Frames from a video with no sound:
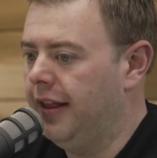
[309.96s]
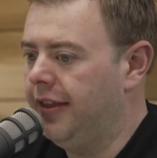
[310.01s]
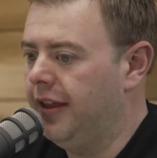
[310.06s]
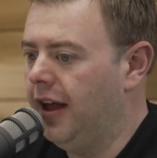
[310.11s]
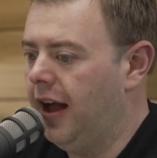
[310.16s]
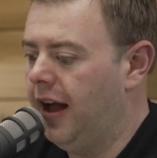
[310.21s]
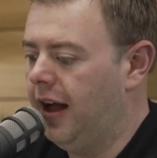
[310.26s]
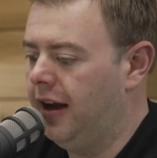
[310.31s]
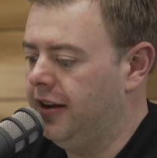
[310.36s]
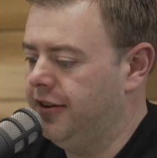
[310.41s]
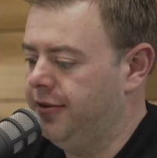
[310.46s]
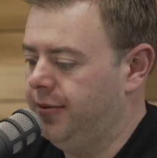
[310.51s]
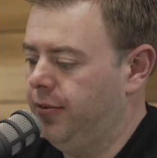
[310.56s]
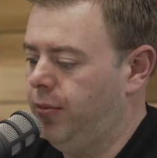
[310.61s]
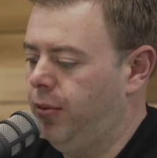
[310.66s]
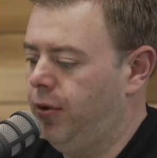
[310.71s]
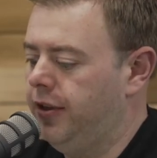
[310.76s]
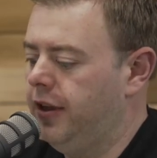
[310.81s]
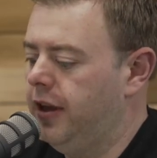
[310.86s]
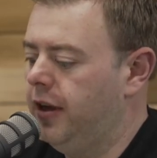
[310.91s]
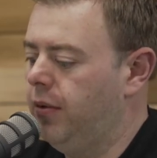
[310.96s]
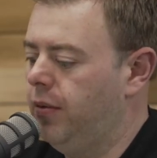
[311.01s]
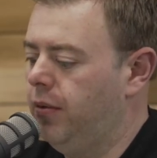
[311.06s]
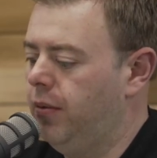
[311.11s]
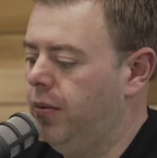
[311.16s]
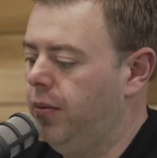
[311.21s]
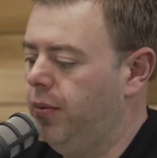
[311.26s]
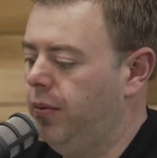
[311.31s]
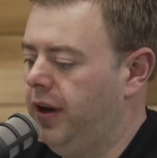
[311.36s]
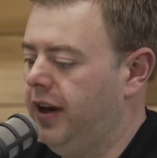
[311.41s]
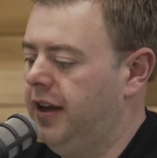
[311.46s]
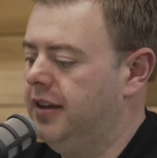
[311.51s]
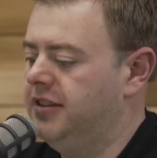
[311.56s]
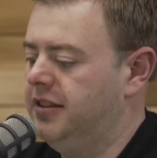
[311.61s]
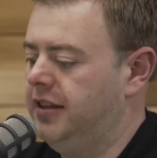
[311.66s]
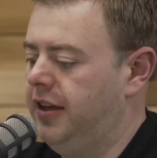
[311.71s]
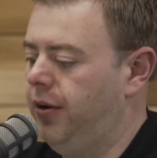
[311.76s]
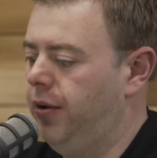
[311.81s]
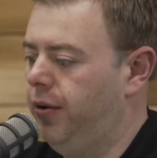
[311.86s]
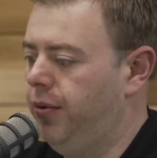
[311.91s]
And I suppose one thing with
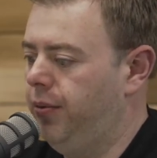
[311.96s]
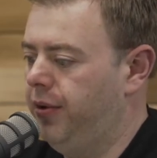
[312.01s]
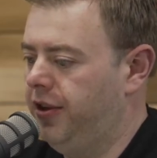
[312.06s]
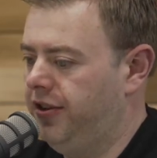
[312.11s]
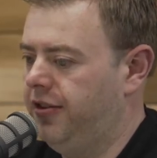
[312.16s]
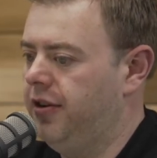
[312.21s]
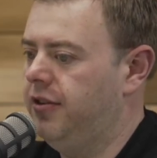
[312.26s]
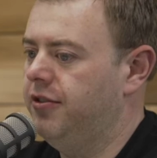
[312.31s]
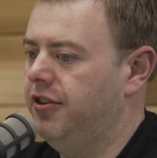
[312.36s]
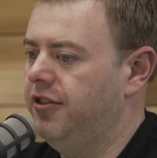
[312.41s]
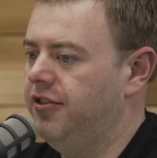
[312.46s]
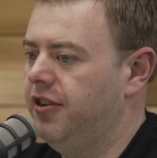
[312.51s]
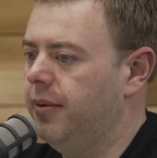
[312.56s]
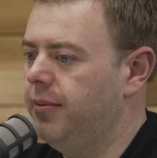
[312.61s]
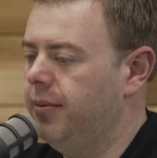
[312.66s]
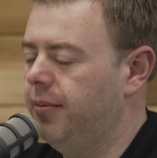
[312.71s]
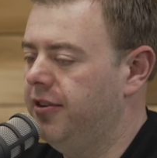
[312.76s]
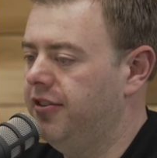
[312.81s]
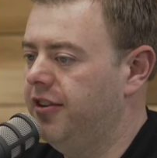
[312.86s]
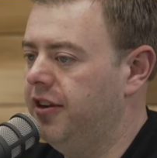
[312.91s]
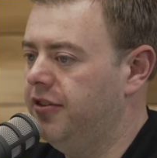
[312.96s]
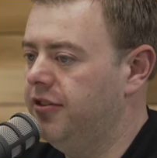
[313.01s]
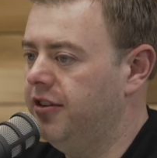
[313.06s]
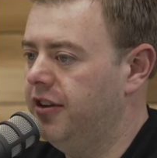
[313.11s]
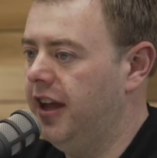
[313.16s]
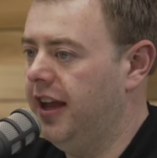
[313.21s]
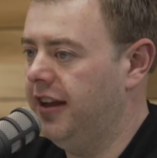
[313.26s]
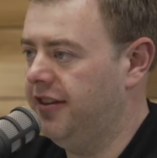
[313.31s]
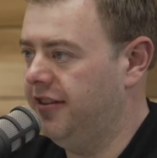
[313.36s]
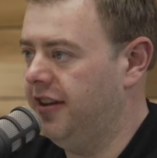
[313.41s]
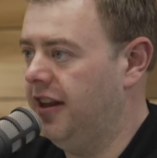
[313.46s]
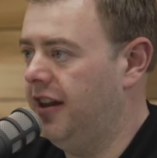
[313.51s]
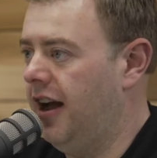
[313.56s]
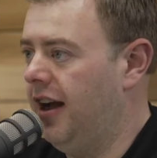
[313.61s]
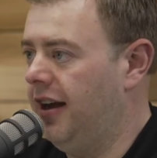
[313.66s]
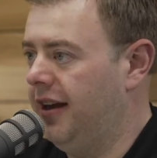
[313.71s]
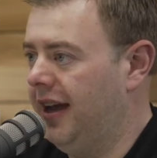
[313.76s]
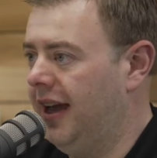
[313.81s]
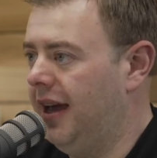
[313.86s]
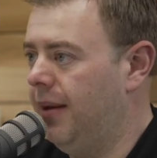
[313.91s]
SEO, with search engine optimization, it's the
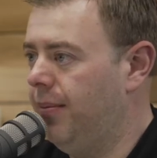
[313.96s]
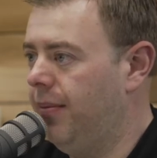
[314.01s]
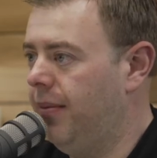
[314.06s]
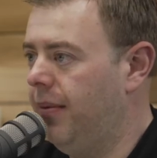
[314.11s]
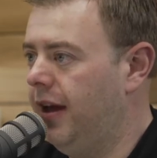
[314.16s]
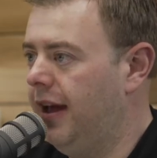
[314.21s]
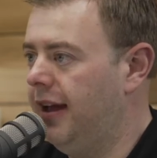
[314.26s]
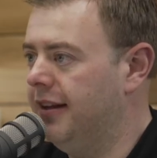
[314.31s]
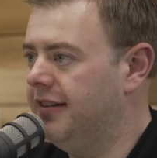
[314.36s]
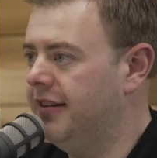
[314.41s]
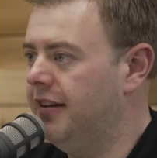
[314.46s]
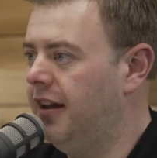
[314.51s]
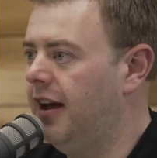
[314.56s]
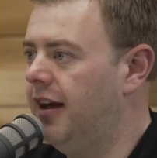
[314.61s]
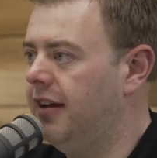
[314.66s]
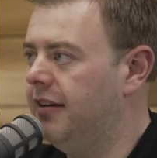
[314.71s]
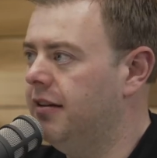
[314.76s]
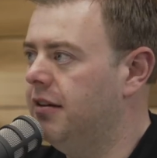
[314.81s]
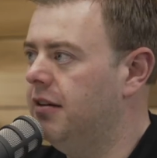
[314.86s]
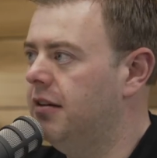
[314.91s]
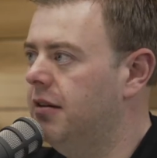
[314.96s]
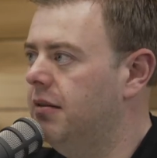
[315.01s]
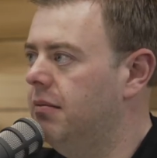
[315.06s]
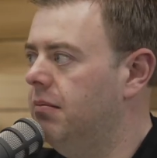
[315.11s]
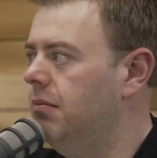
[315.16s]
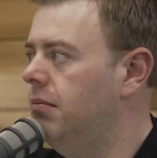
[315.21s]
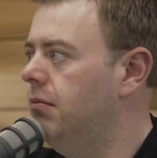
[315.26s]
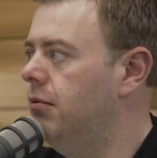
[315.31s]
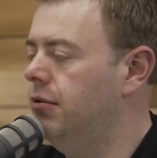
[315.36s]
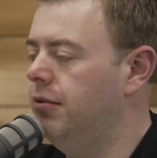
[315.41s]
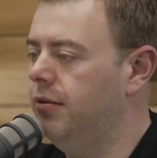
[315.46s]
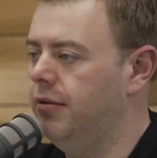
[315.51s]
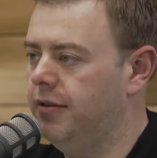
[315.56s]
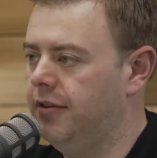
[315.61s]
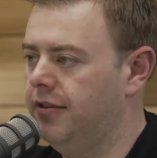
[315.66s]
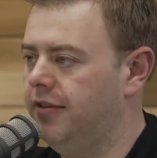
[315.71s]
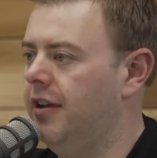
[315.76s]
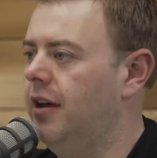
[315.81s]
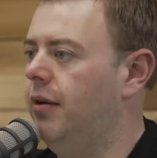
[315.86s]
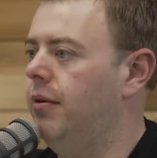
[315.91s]
long game. It's not you do
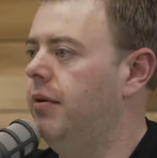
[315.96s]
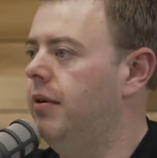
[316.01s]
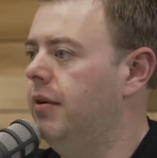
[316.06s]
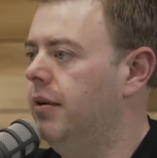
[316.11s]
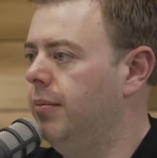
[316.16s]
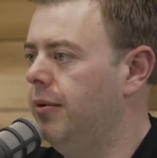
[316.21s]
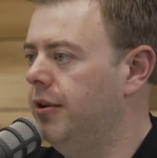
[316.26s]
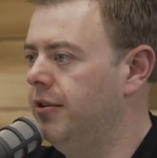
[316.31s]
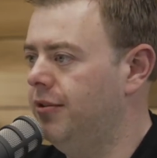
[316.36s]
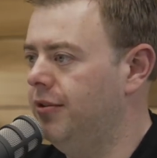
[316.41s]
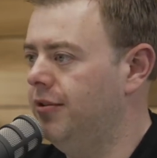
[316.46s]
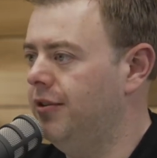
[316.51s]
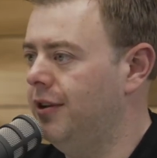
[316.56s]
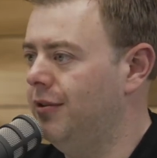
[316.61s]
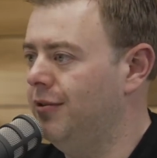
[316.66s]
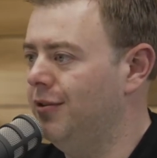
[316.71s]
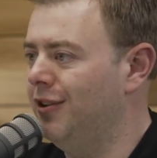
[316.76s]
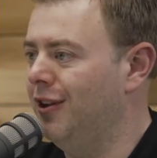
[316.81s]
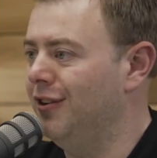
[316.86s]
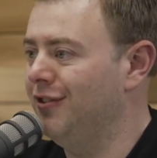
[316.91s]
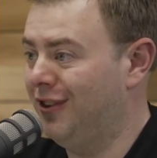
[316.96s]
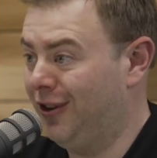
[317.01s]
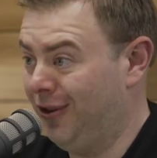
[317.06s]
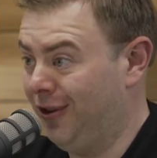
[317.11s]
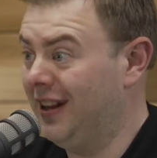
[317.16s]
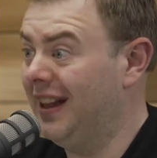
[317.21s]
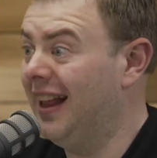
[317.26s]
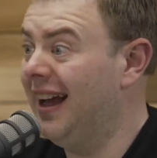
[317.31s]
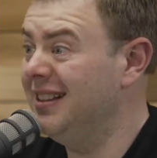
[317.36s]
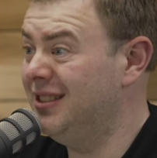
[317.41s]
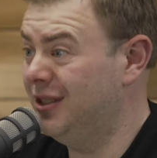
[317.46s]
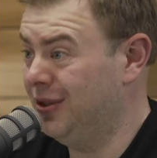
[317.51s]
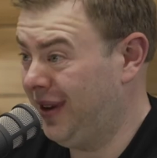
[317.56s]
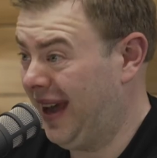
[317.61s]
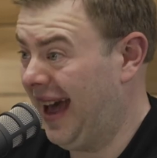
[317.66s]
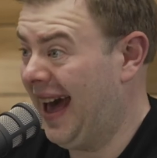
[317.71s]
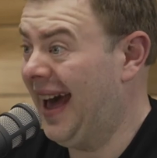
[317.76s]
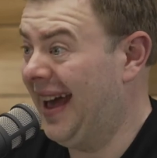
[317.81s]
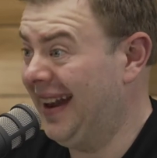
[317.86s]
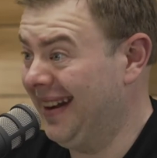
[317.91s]
this now and in a month you see the results. Google Ads, you
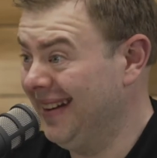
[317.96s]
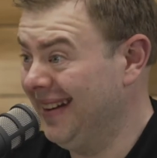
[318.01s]
can.